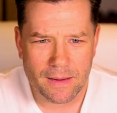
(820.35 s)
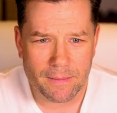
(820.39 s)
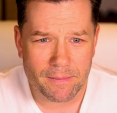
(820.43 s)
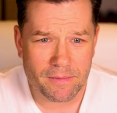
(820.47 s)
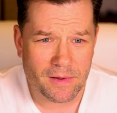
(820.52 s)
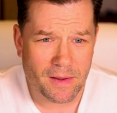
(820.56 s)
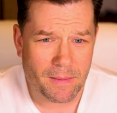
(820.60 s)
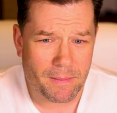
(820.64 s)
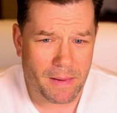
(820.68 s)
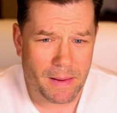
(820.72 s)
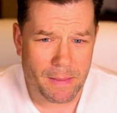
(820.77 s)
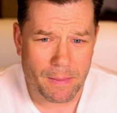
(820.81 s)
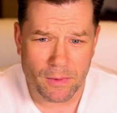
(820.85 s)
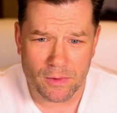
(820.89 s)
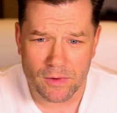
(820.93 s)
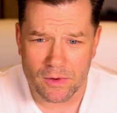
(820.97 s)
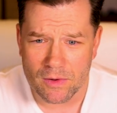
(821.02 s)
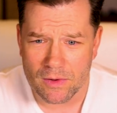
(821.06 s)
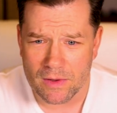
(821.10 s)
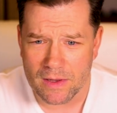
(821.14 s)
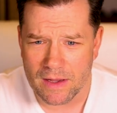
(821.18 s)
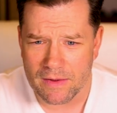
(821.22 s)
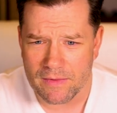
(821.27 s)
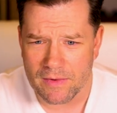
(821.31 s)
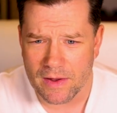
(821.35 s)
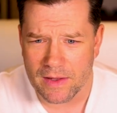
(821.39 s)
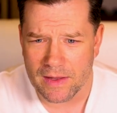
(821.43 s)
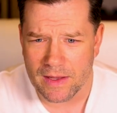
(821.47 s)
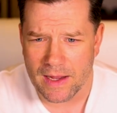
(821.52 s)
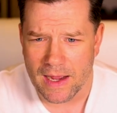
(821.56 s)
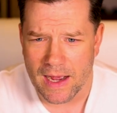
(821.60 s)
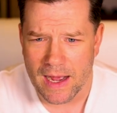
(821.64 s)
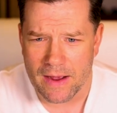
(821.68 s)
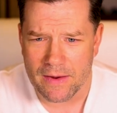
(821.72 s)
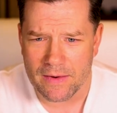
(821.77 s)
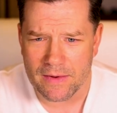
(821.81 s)
Some people do live on
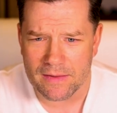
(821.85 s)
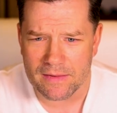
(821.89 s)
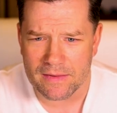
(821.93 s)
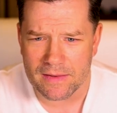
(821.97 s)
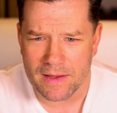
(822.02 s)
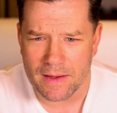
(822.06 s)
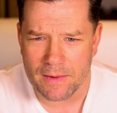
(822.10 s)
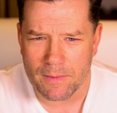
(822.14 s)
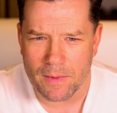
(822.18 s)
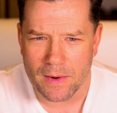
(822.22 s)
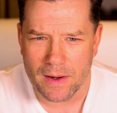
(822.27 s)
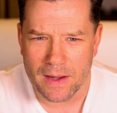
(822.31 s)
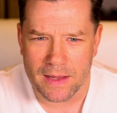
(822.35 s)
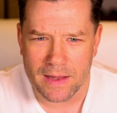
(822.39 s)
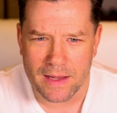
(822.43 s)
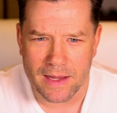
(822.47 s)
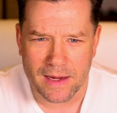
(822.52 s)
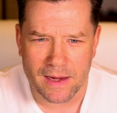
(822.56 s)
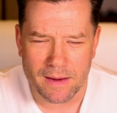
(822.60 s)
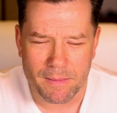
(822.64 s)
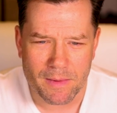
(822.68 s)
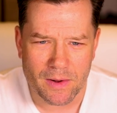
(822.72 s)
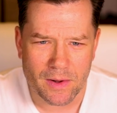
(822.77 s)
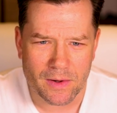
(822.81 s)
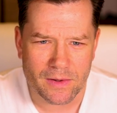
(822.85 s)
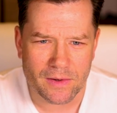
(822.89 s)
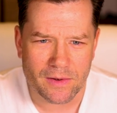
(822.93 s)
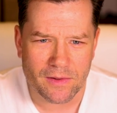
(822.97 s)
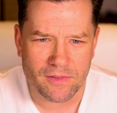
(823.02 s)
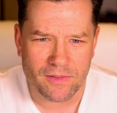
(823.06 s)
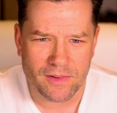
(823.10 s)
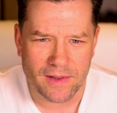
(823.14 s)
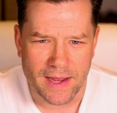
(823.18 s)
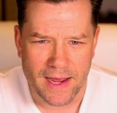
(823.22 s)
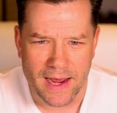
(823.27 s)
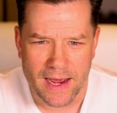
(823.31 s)
the islands and they commute into
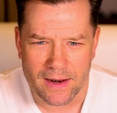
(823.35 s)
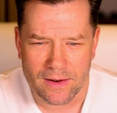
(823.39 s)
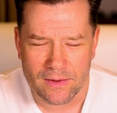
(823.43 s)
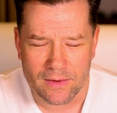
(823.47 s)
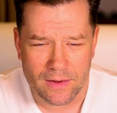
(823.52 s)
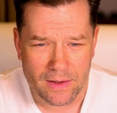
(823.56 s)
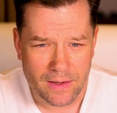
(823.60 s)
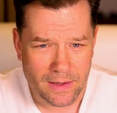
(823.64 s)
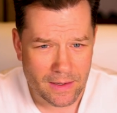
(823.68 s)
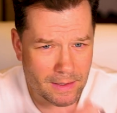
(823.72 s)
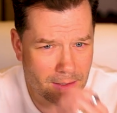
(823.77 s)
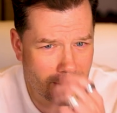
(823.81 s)
Seattle.